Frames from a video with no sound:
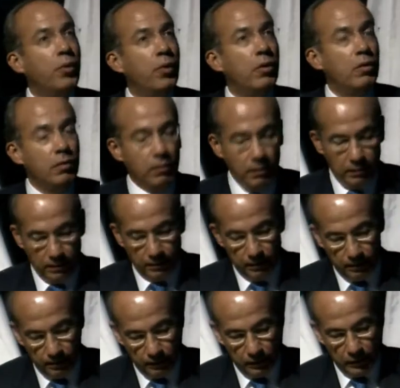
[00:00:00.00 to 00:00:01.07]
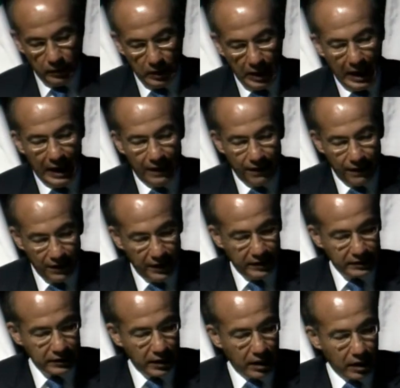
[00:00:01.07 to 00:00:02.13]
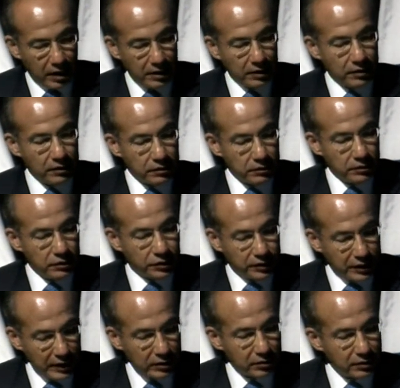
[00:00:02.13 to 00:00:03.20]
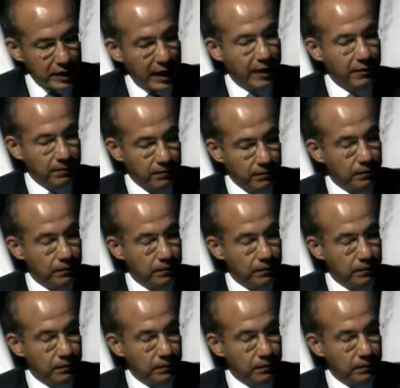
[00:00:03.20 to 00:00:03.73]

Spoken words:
poor. And these are still today